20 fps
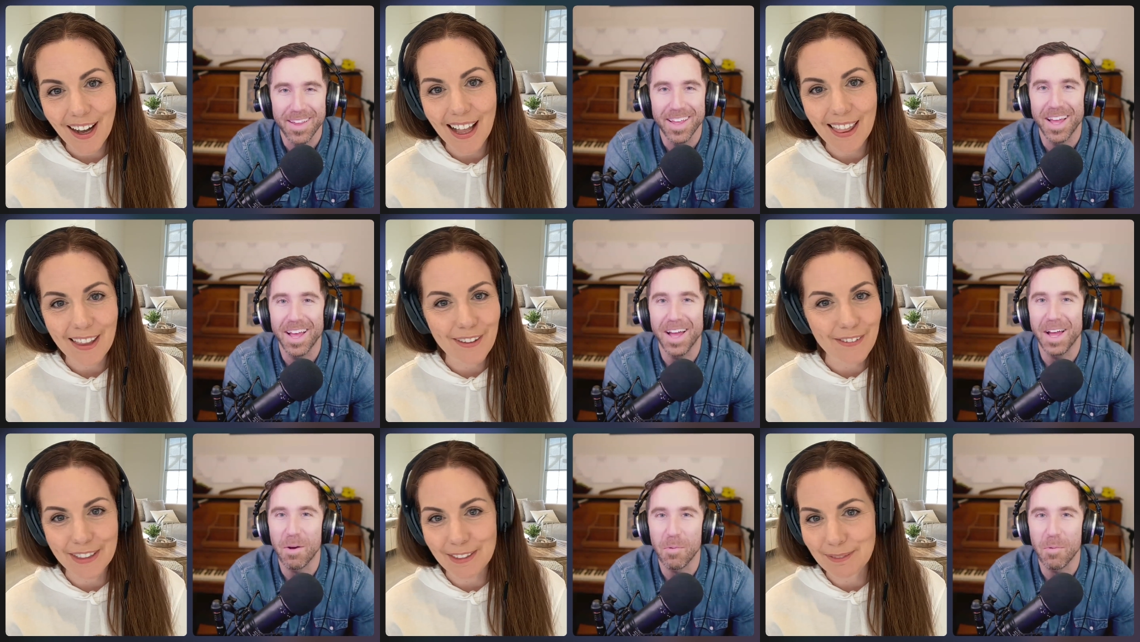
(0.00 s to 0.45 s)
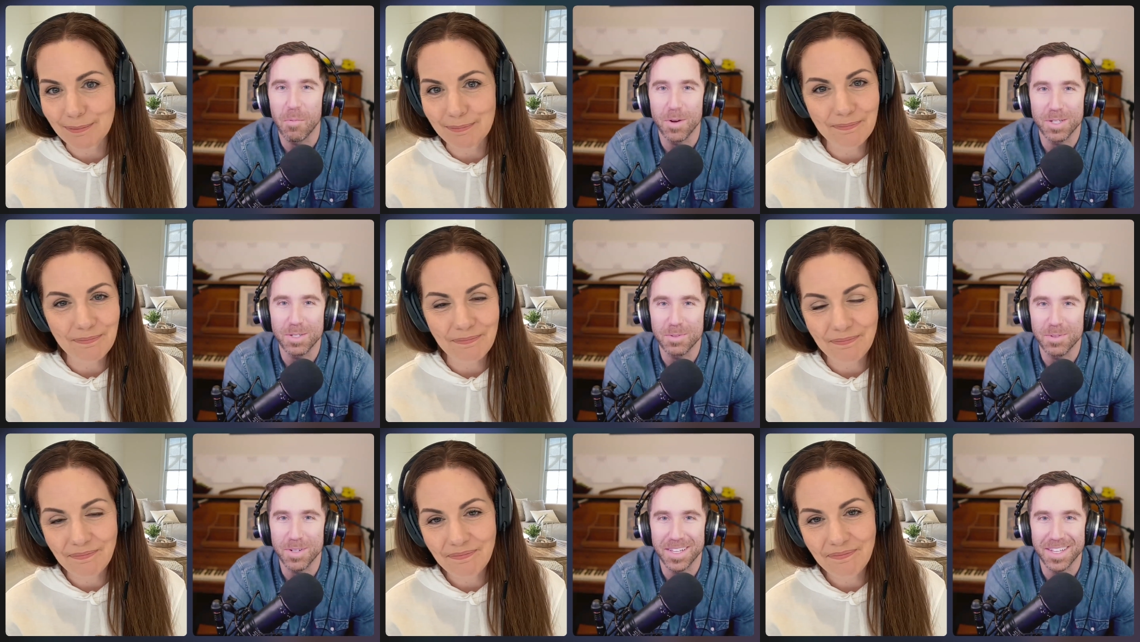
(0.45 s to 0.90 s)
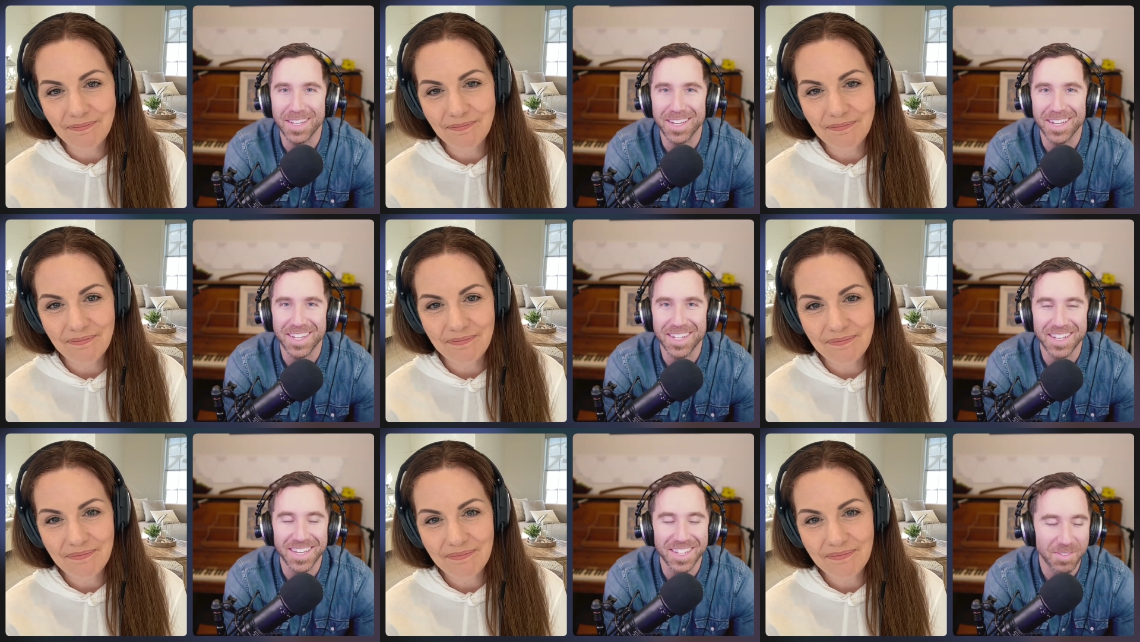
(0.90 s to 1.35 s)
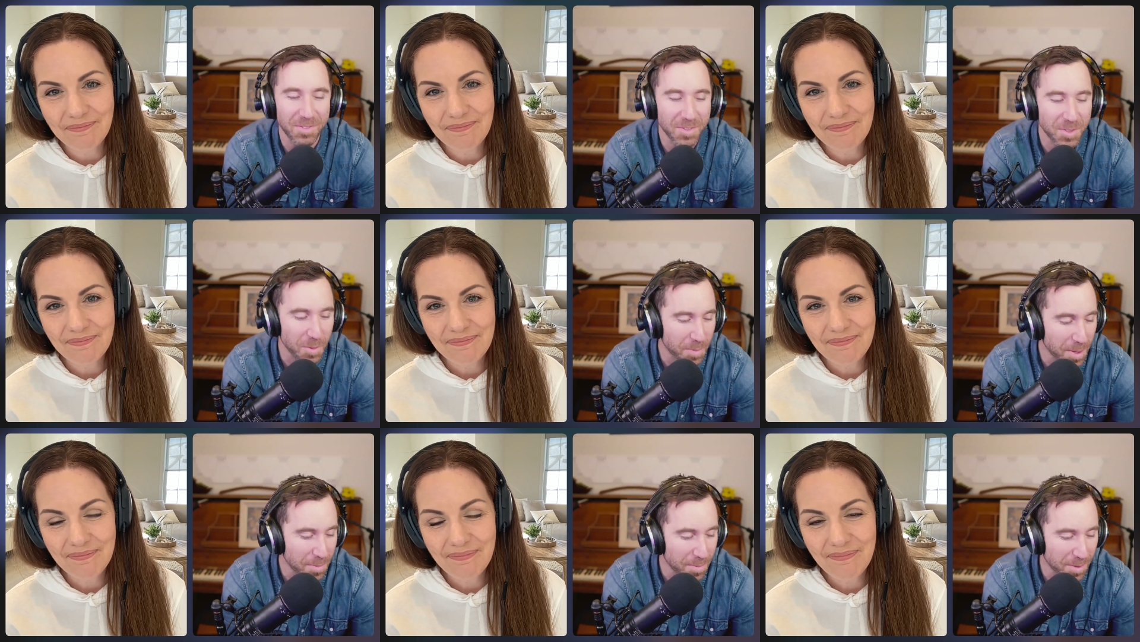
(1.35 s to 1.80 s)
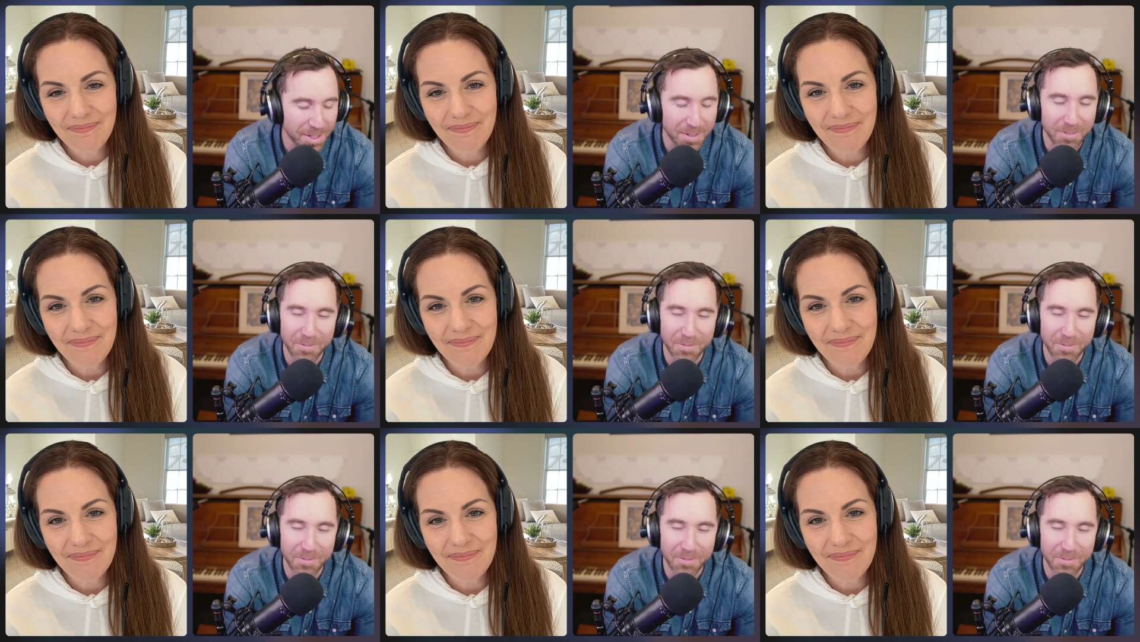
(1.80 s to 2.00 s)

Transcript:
Speaker 1: uh, which will uh, so people